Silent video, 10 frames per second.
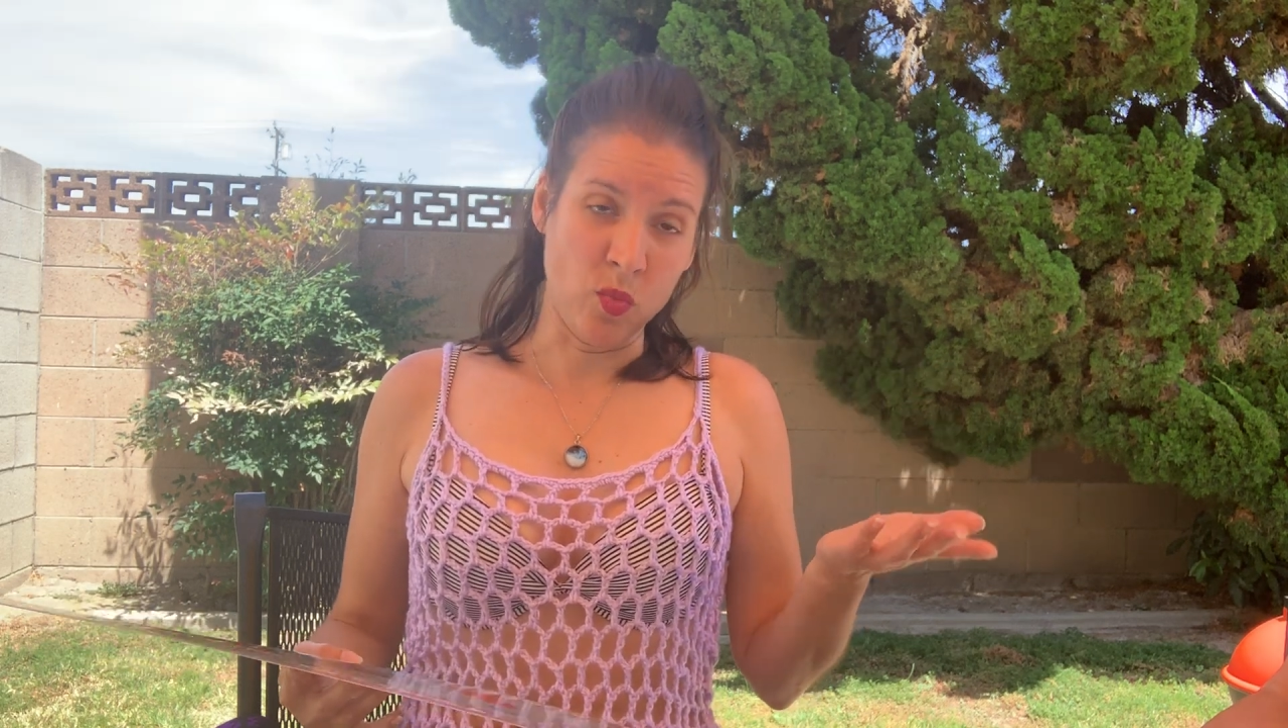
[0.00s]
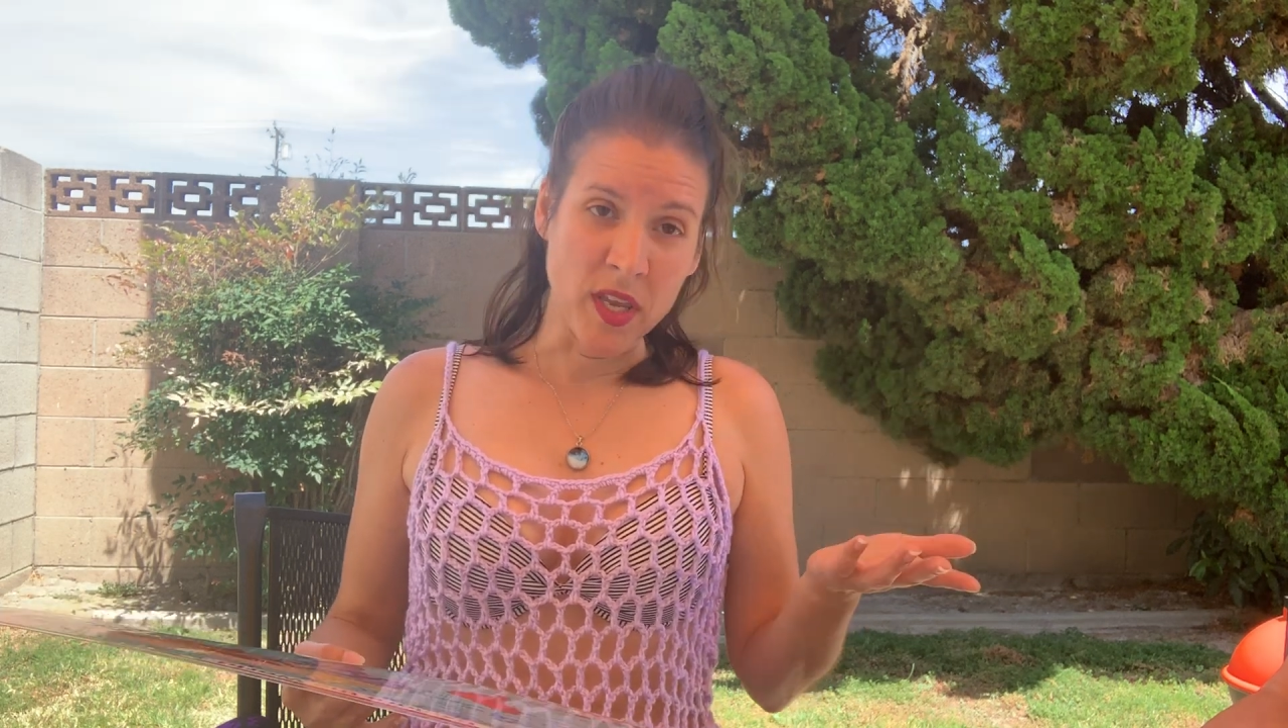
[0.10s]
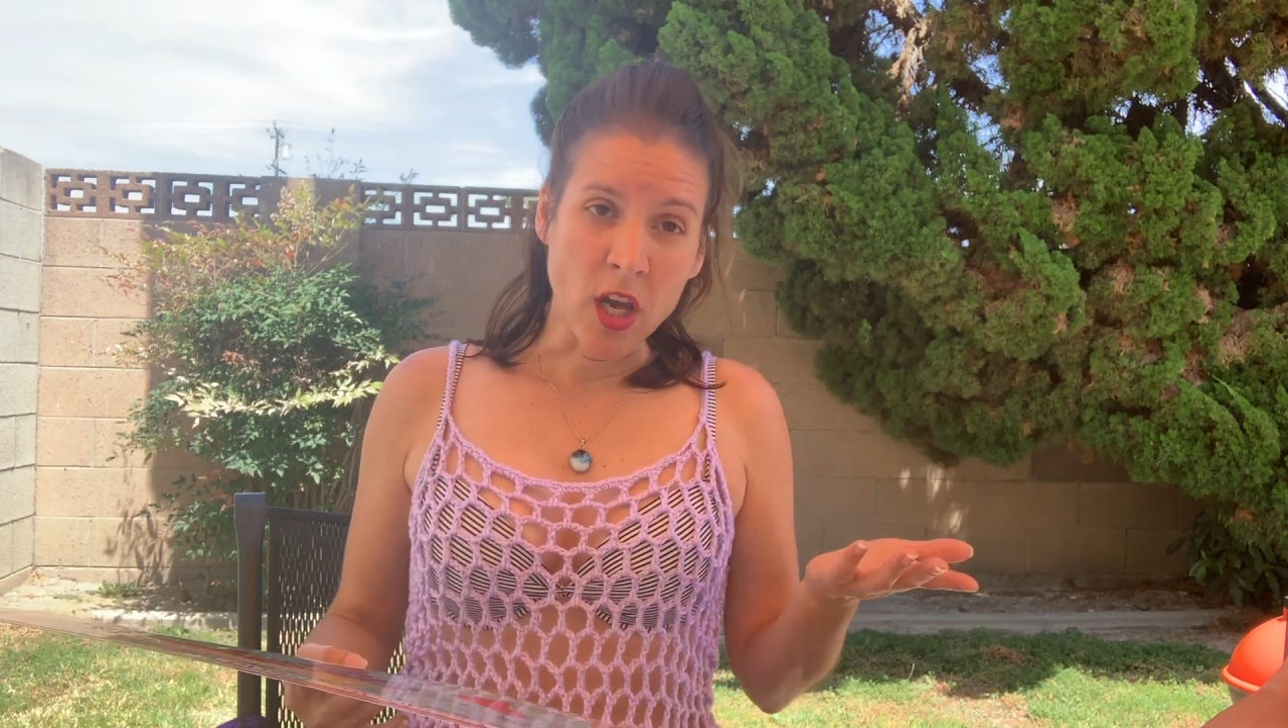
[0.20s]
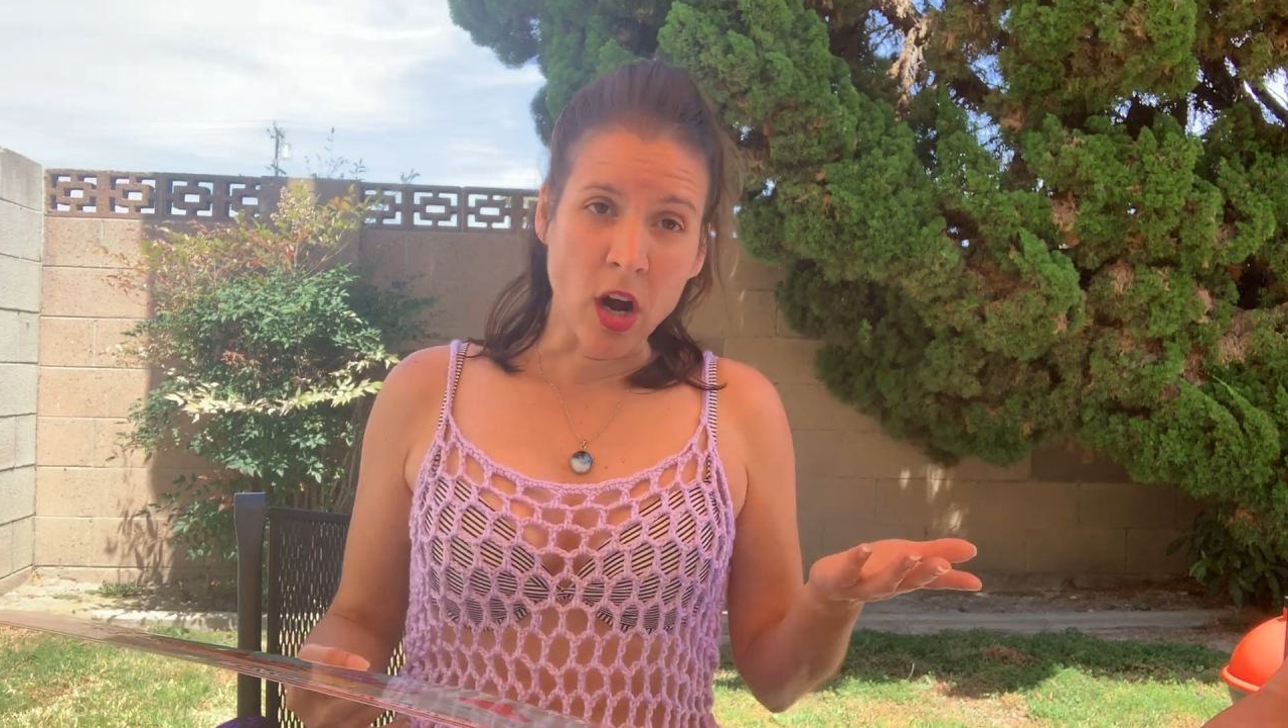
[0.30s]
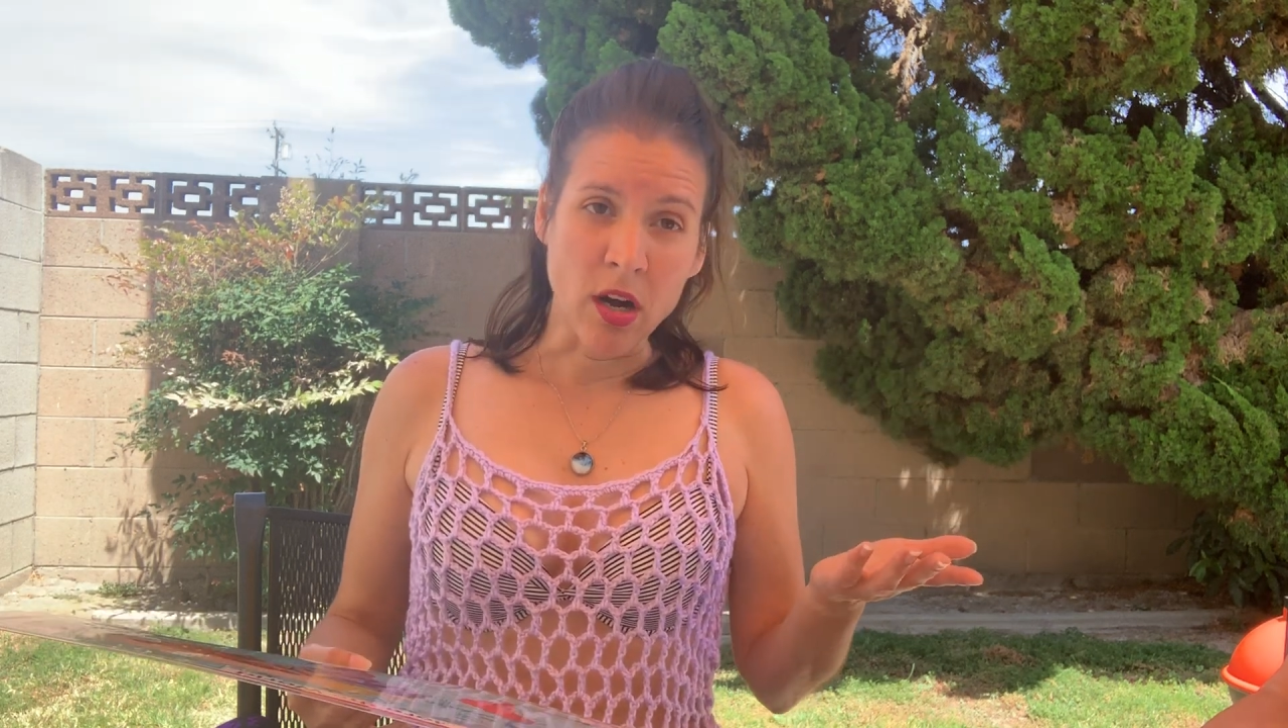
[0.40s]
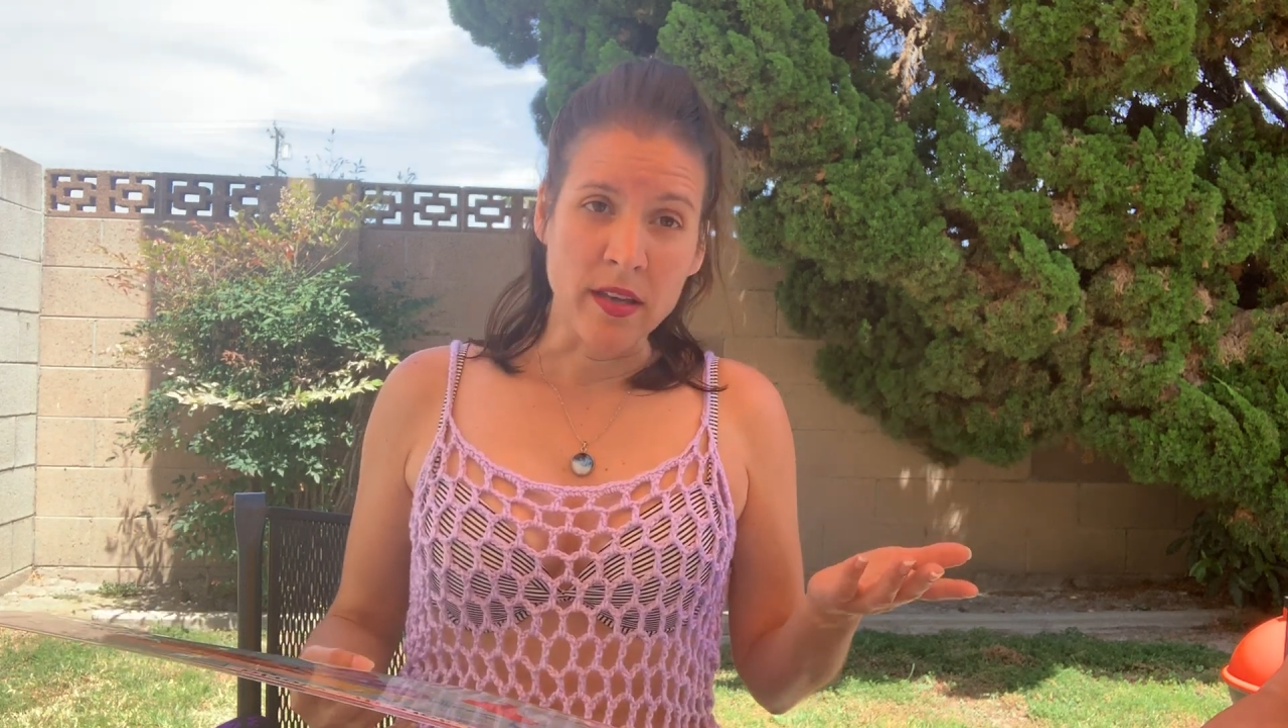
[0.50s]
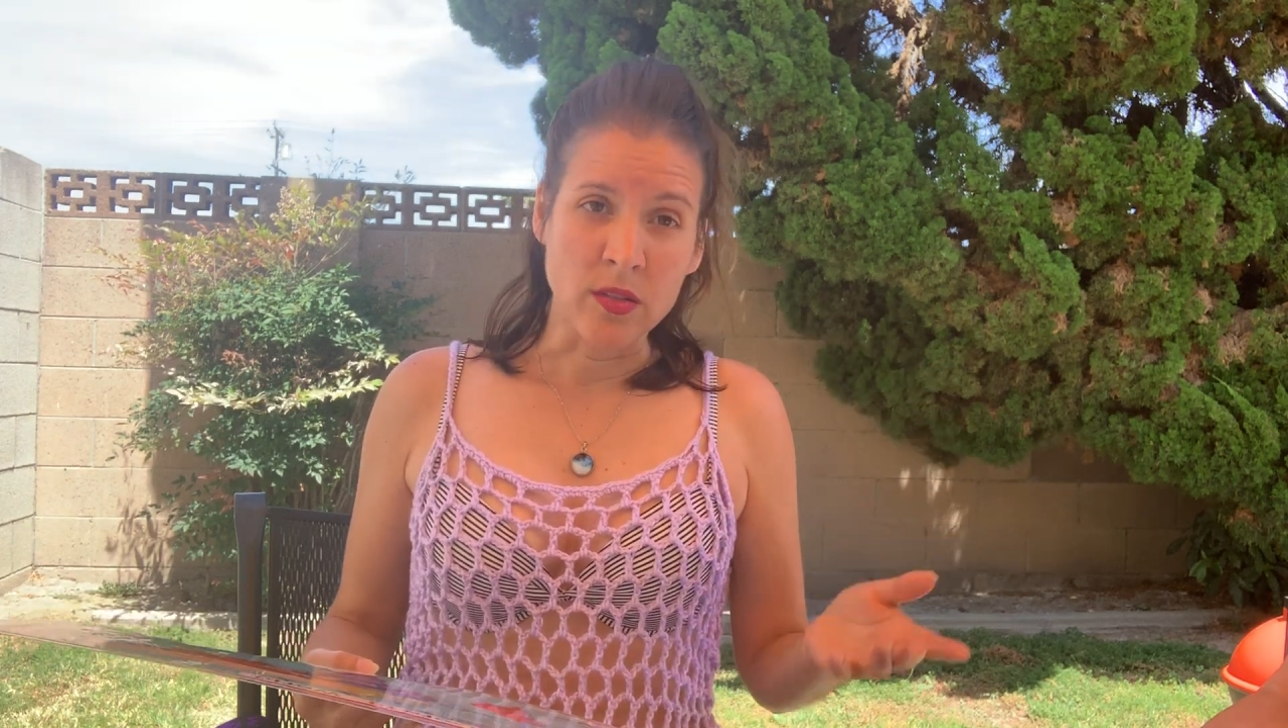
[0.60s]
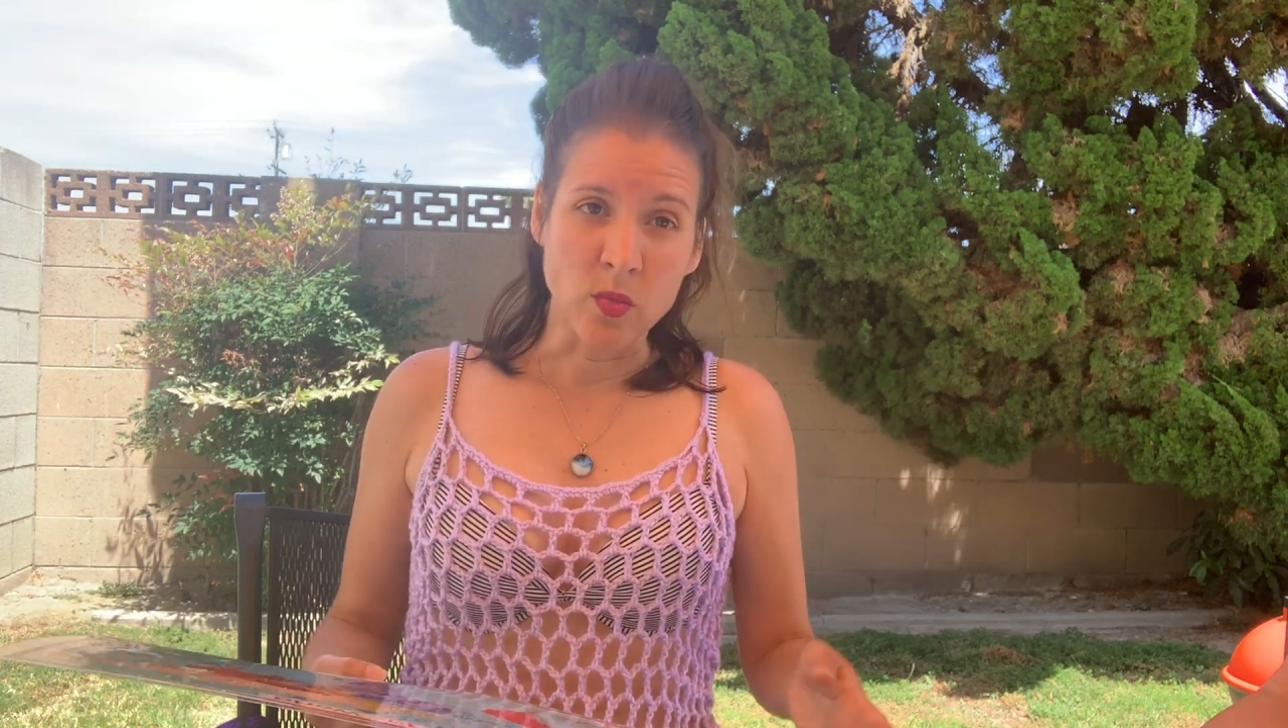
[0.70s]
we are as